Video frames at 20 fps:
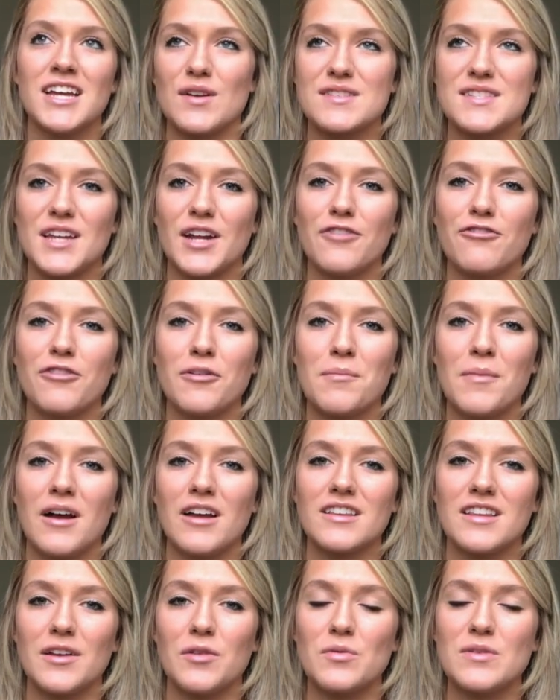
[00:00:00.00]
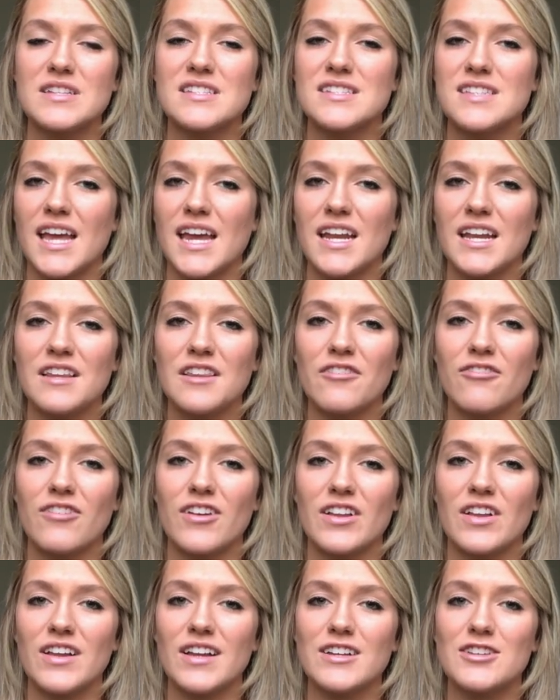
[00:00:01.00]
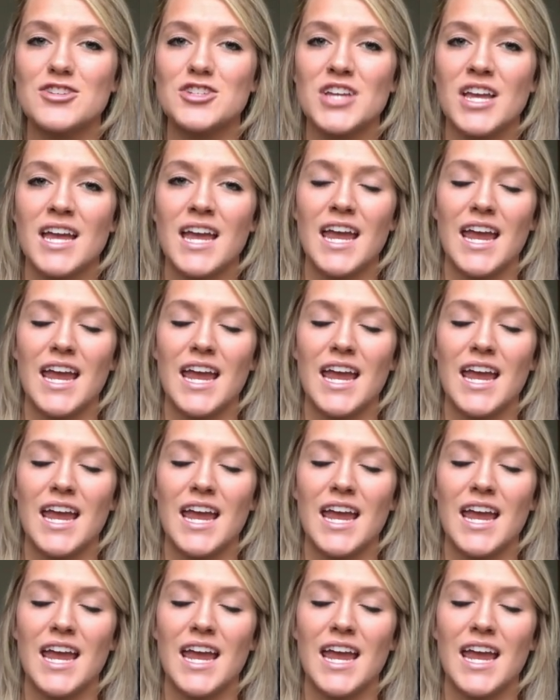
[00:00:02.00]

I was there for a month and we stayed in the village,